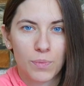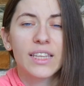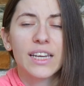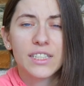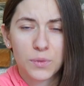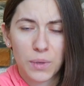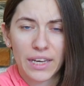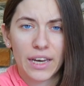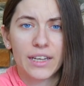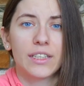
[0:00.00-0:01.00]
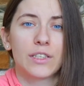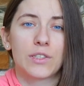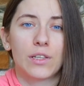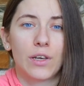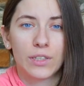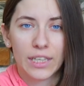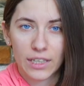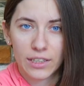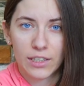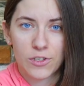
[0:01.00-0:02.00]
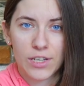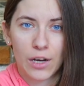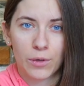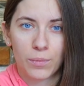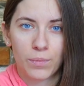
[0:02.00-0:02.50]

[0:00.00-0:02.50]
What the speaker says: That is why I need to learn English now.